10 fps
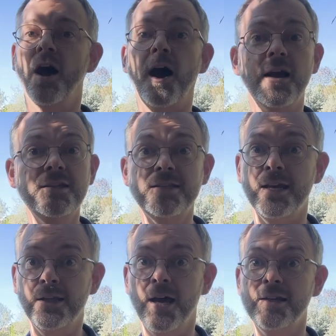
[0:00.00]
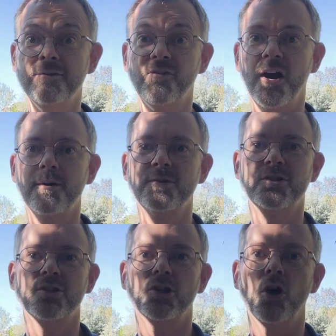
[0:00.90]
high saline environments
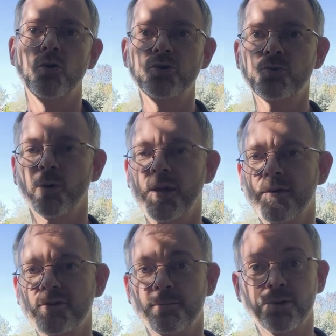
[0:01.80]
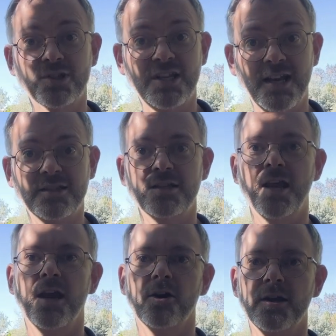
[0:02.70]
in the coast where you have some protected
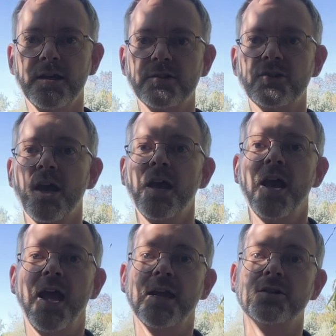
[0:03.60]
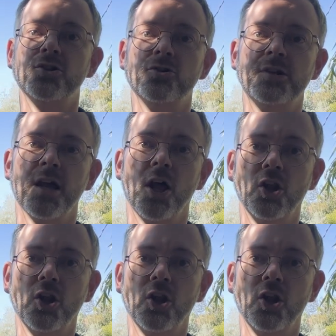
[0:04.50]
areas and you get a